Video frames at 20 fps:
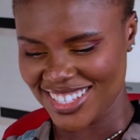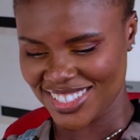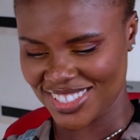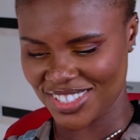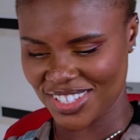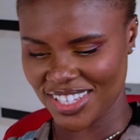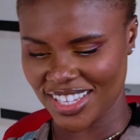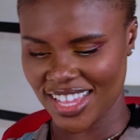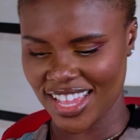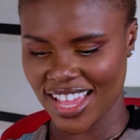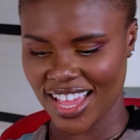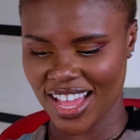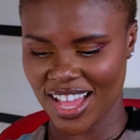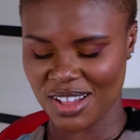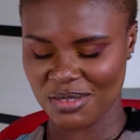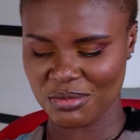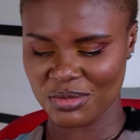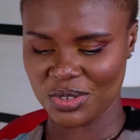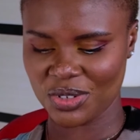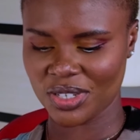So
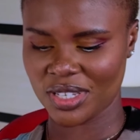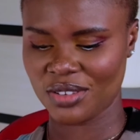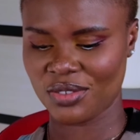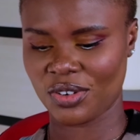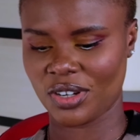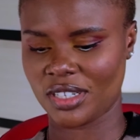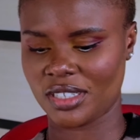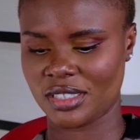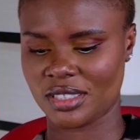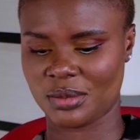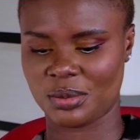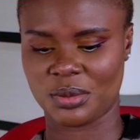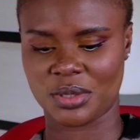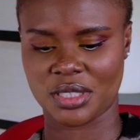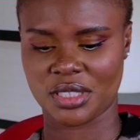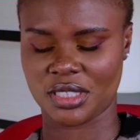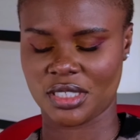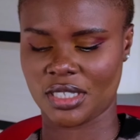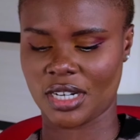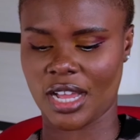yeah, I'm looking for an
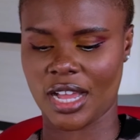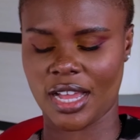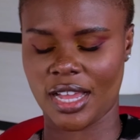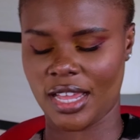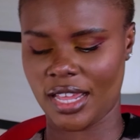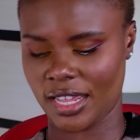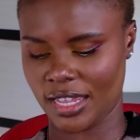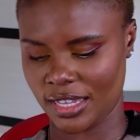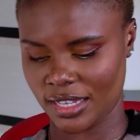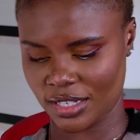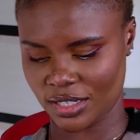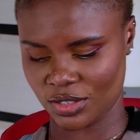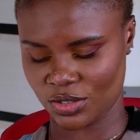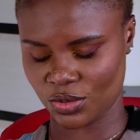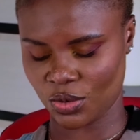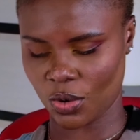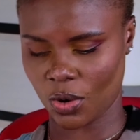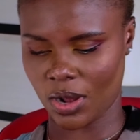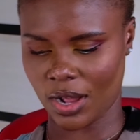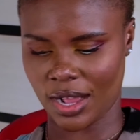inspiration. I
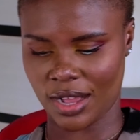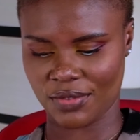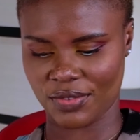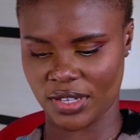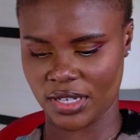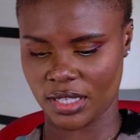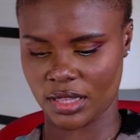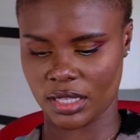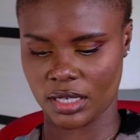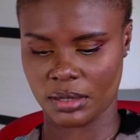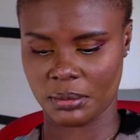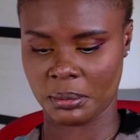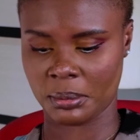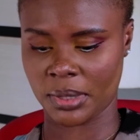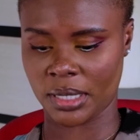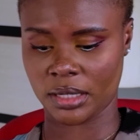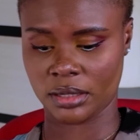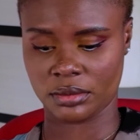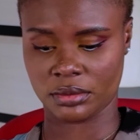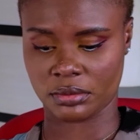do not have anything in
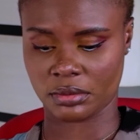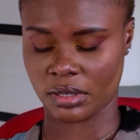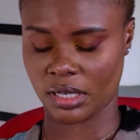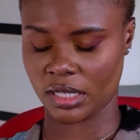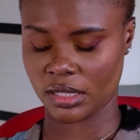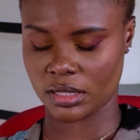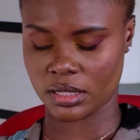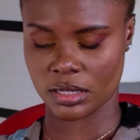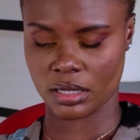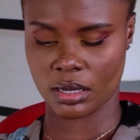mind right